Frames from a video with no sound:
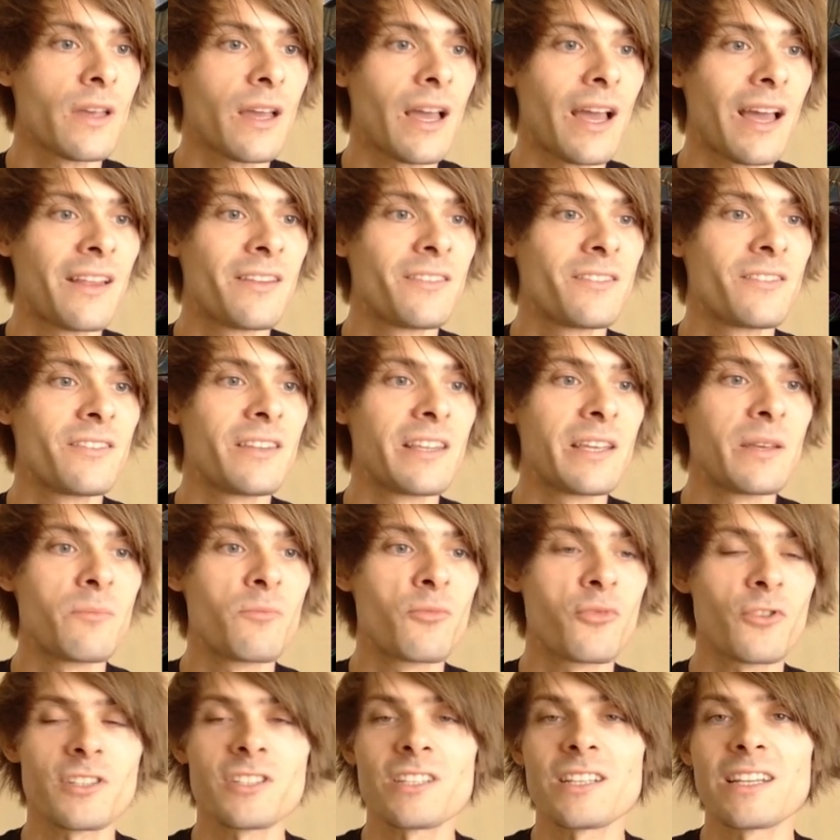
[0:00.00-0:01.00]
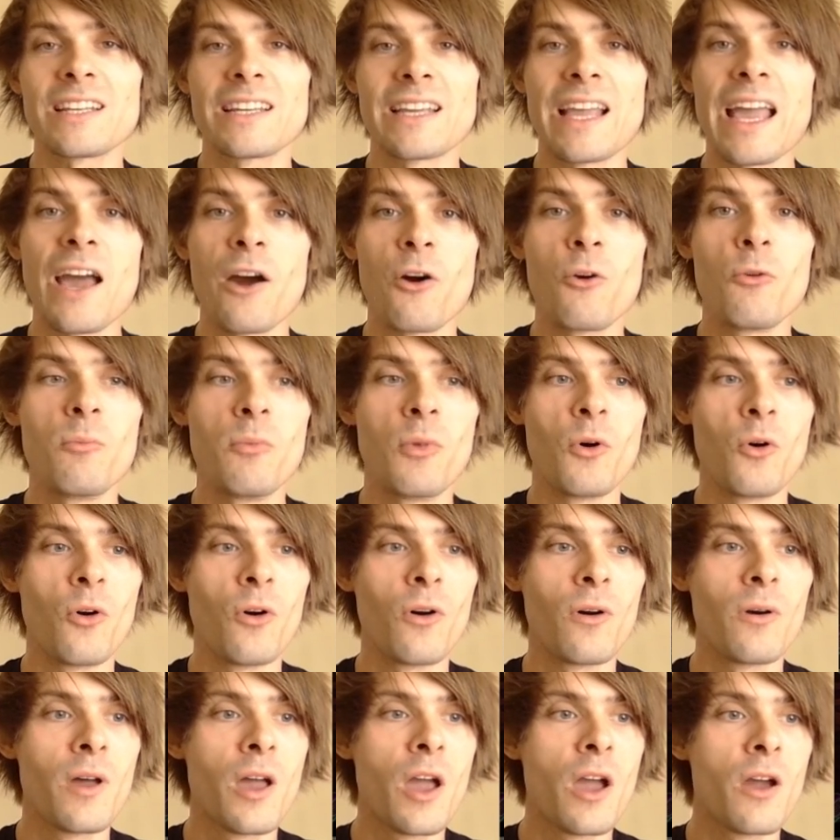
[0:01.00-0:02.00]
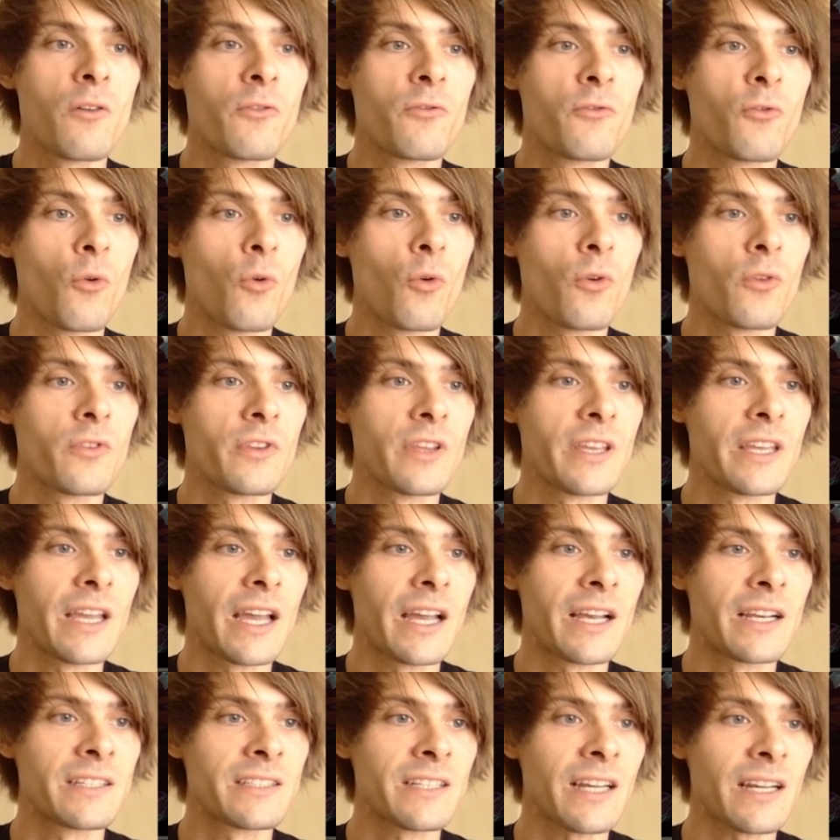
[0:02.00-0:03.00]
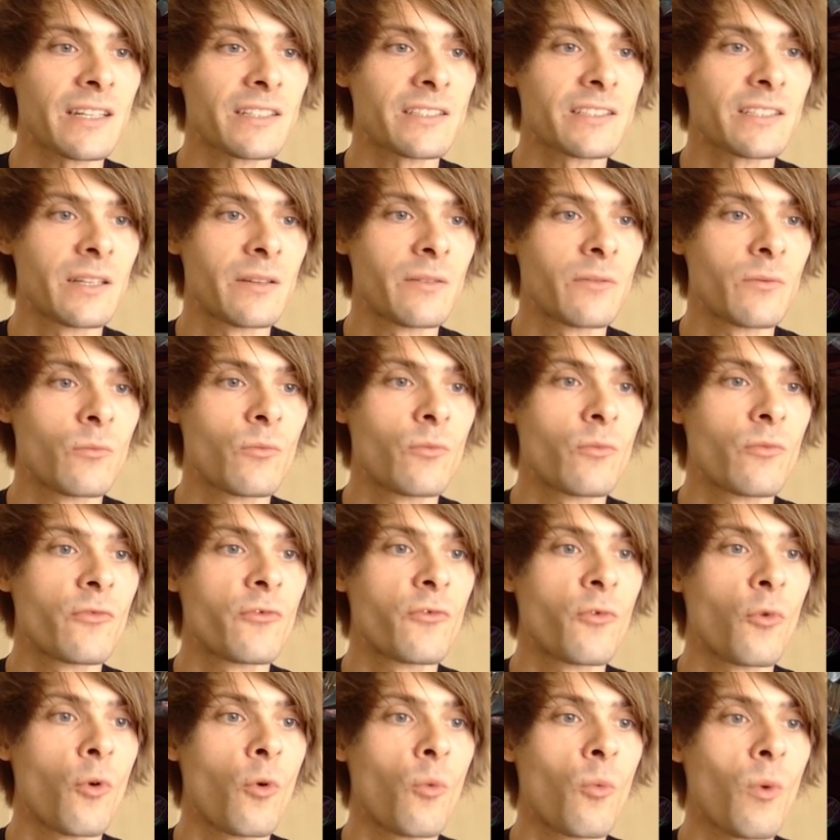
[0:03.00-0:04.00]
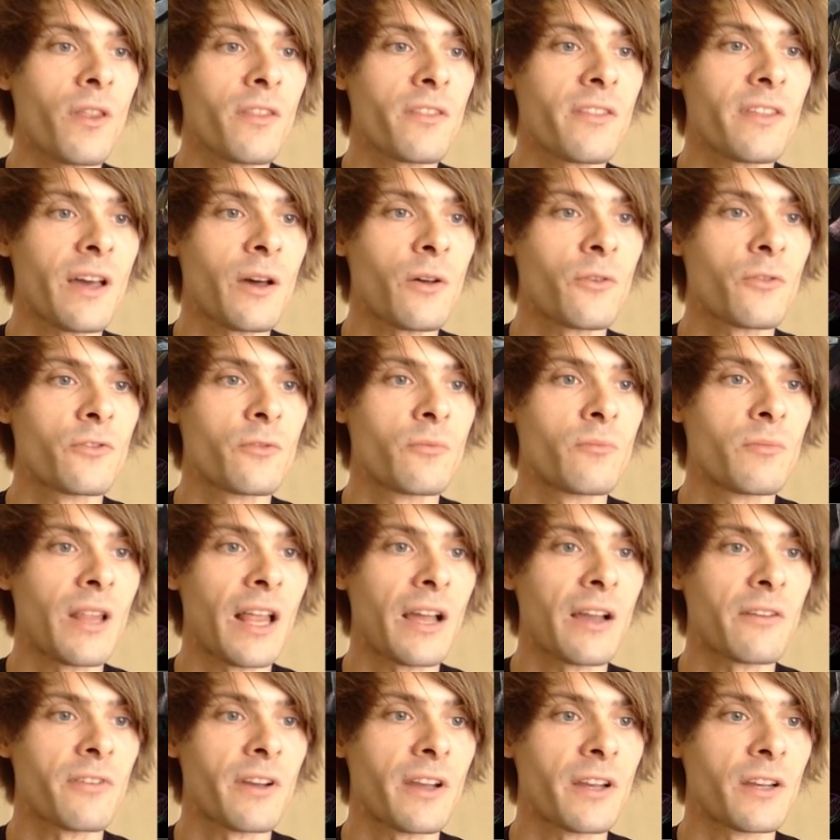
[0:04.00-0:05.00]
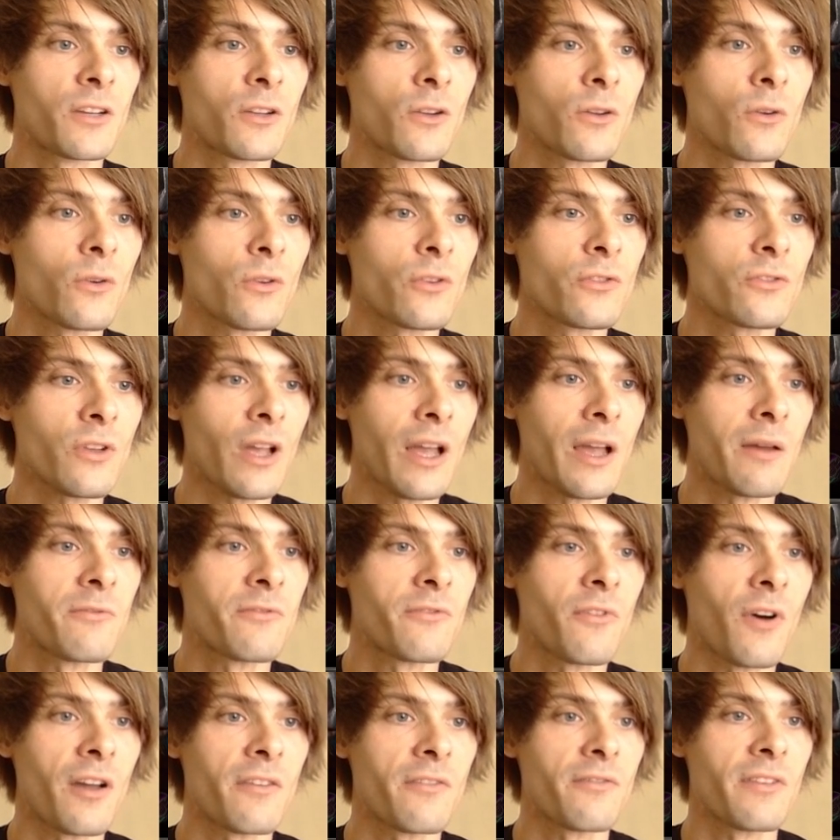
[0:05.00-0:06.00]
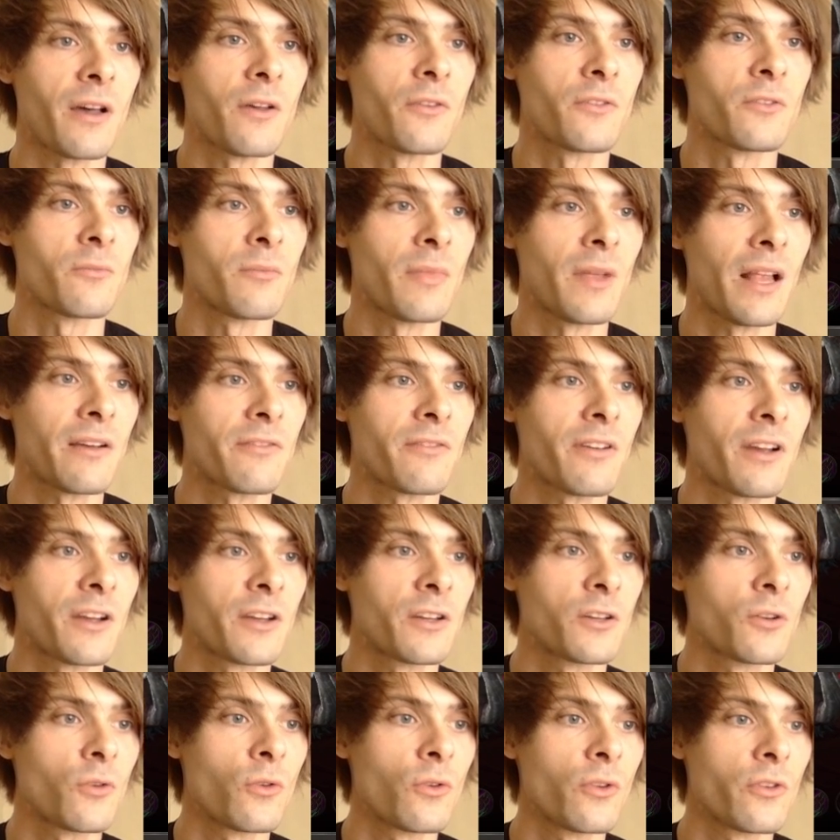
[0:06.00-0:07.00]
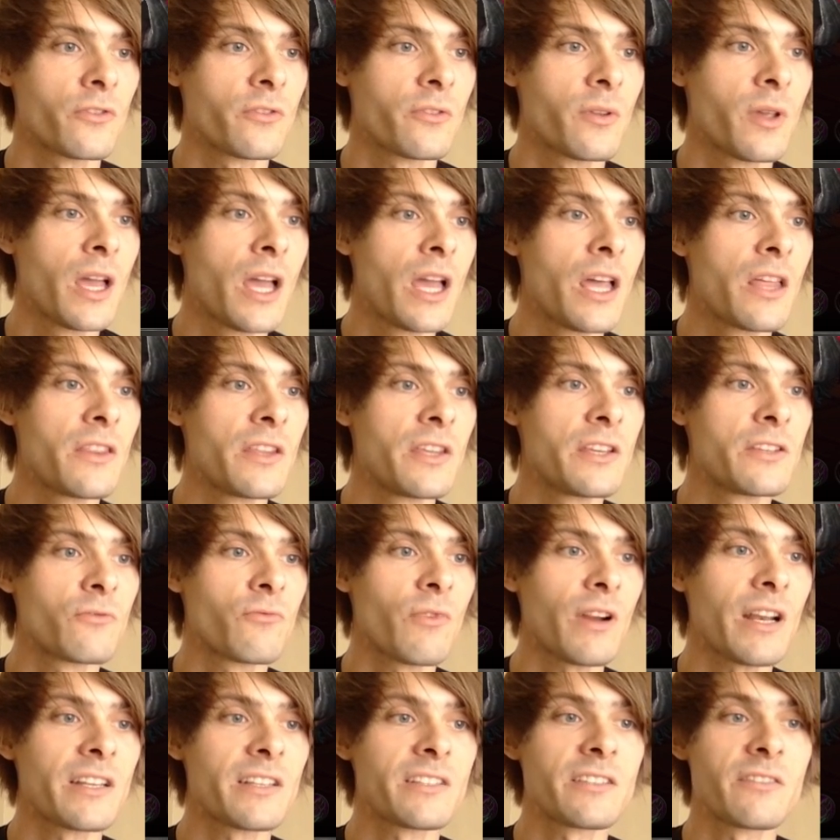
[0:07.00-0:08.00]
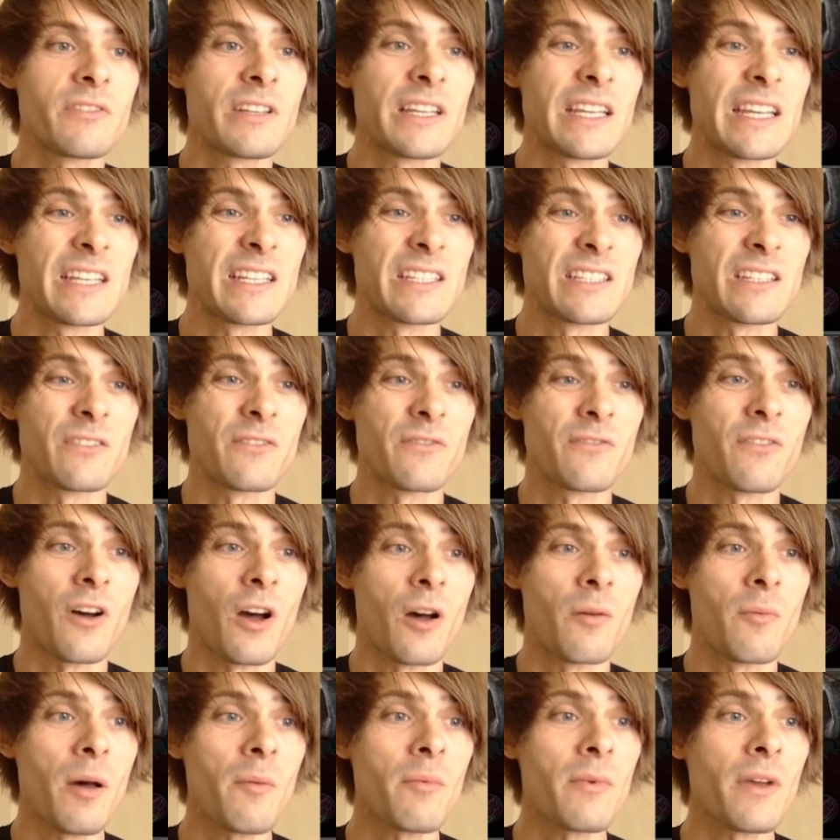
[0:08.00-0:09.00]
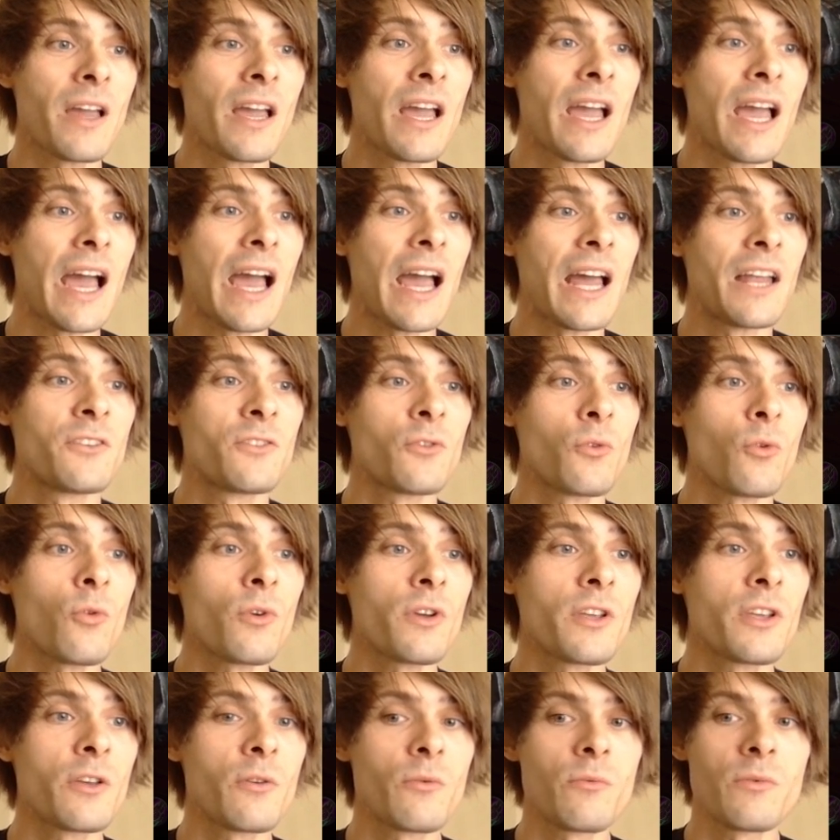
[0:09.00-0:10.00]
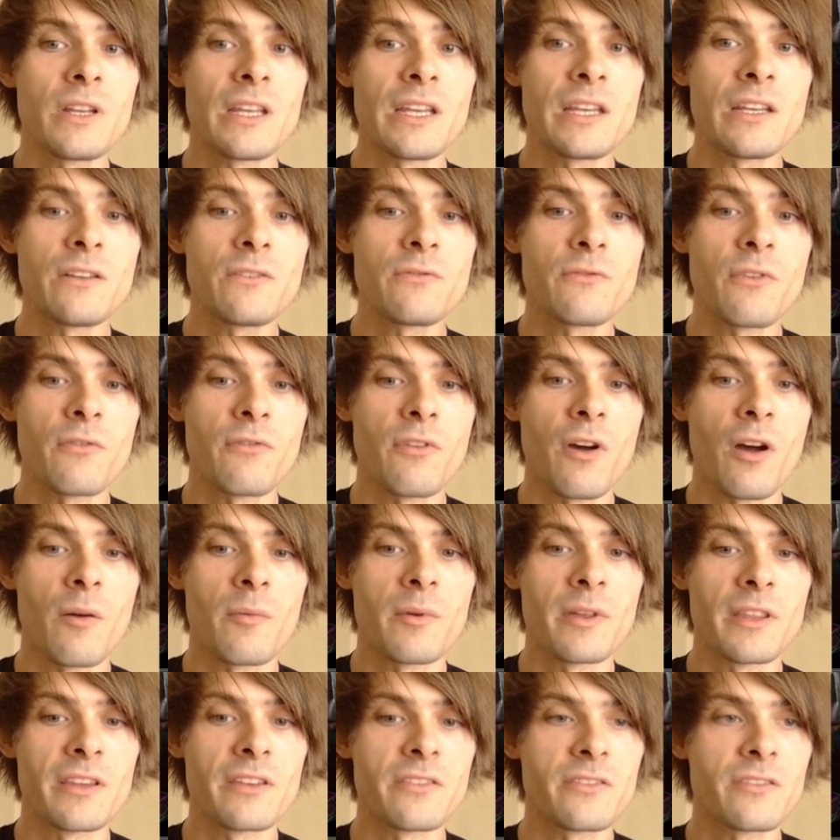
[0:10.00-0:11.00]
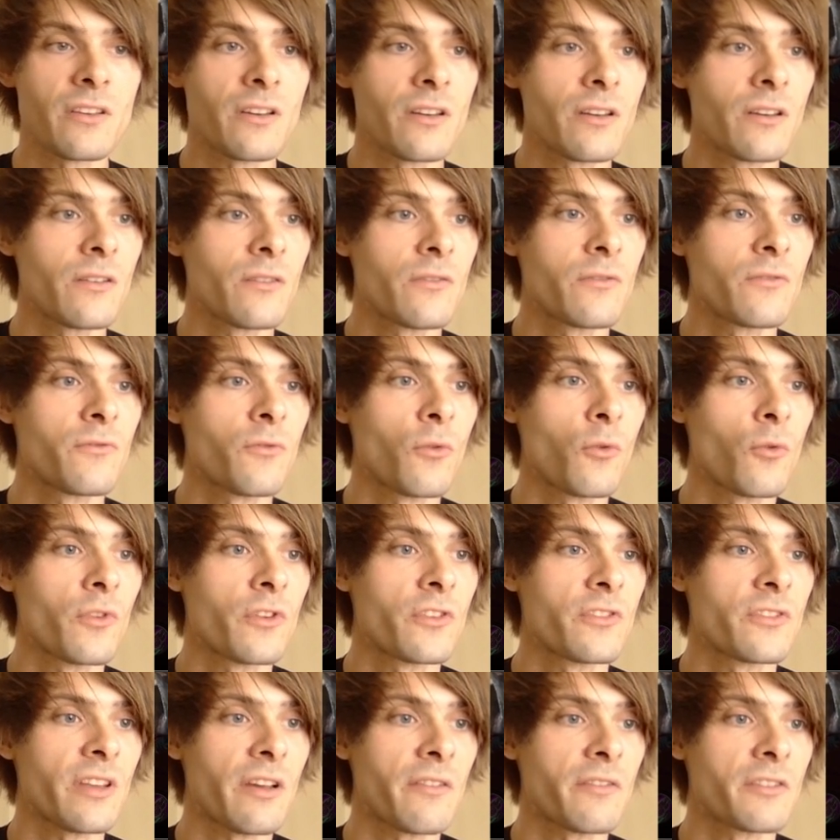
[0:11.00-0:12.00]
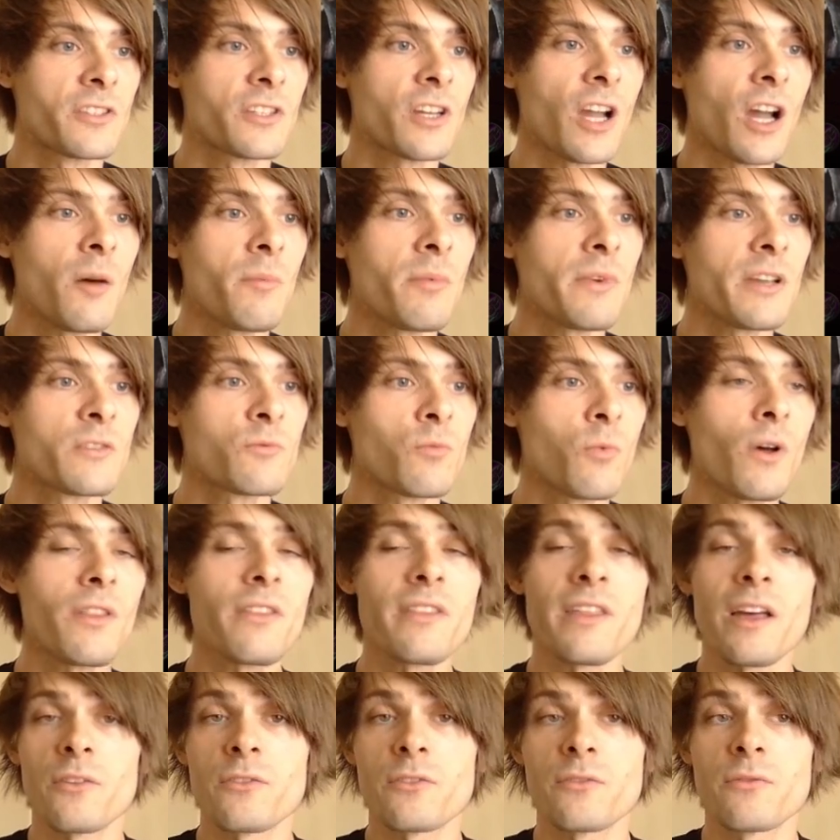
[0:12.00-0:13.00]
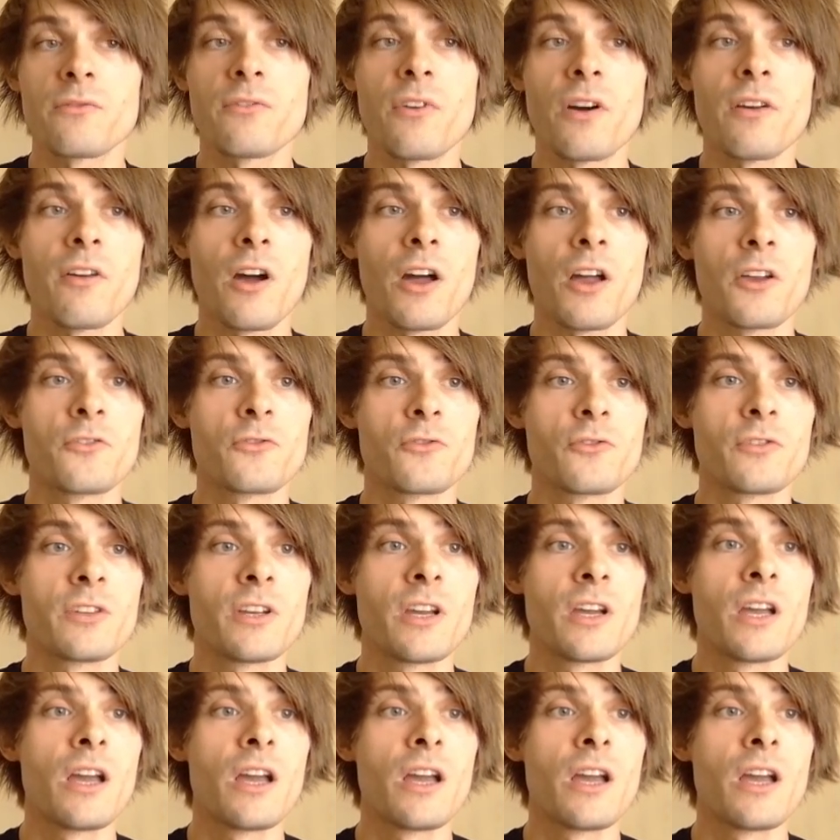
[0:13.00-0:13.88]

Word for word: and the Bristling Hellbore for the exact same for one thousand Black Fang Claws and five thousand Black Fang Claws. These are relatively easy to farm up, and all you need for farming this for the Savage Cub is one thousand five hundred